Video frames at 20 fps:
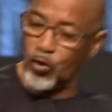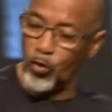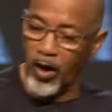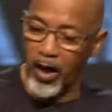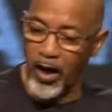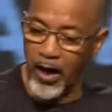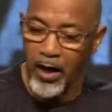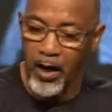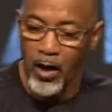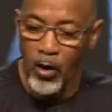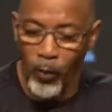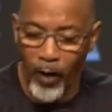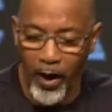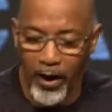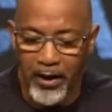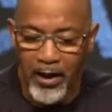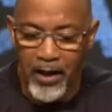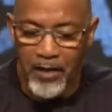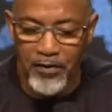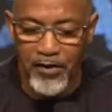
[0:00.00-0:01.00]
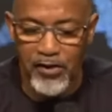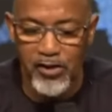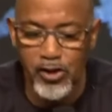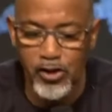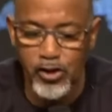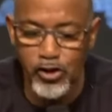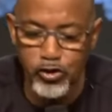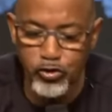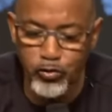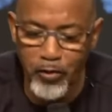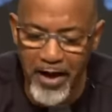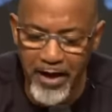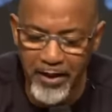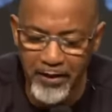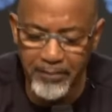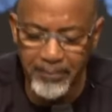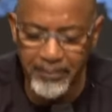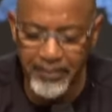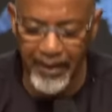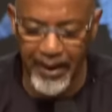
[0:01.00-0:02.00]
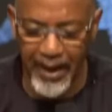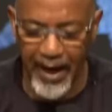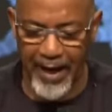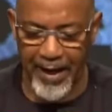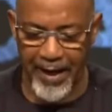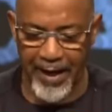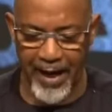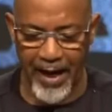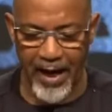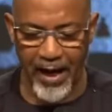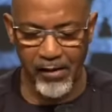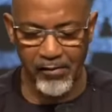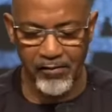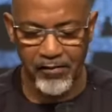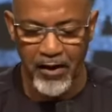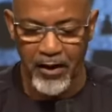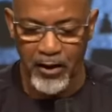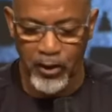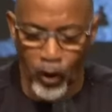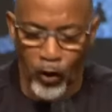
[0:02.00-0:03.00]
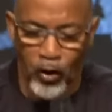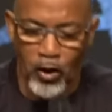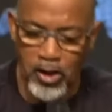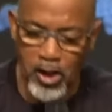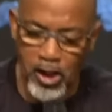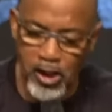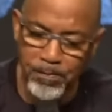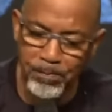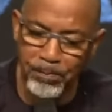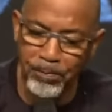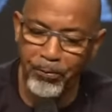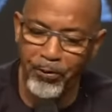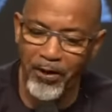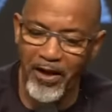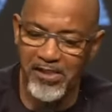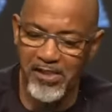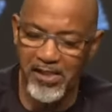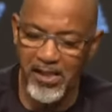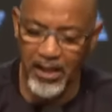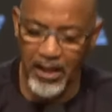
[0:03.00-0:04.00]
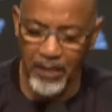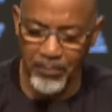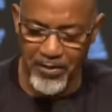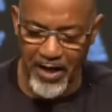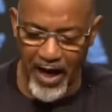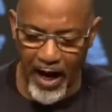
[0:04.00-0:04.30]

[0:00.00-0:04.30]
to her, "Well, the strength that I have," you know, she's pressing him